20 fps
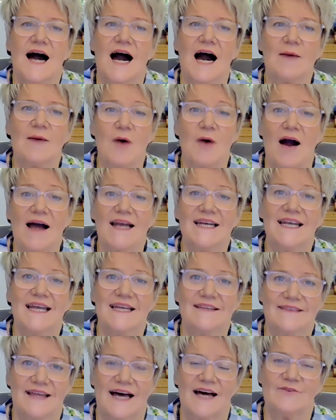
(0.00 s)
I
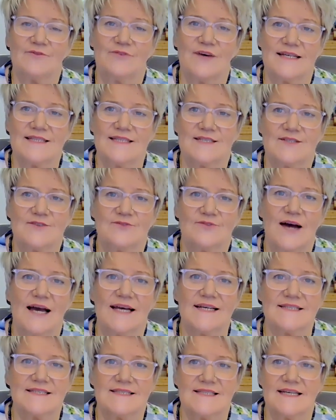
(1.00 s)
led that
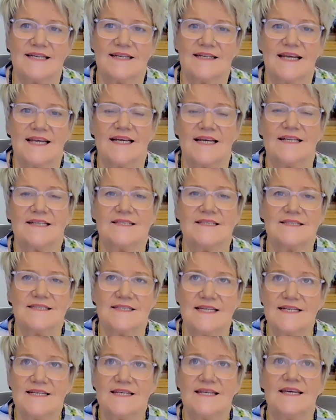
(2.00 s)
face-to-face in
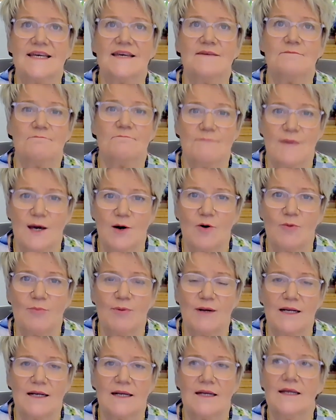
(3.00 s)
Sydney,
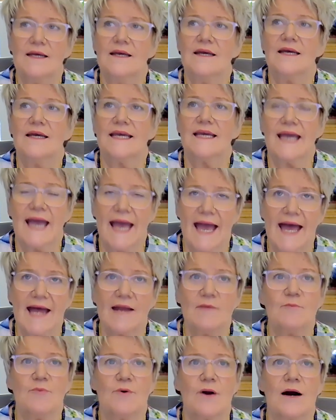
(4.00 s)
Melbourne,
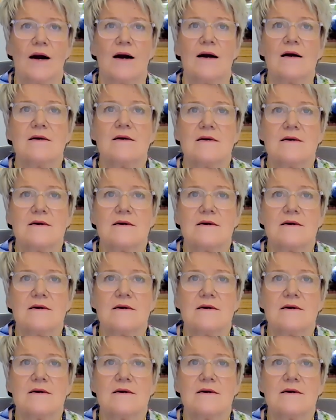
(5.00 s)
Canberra.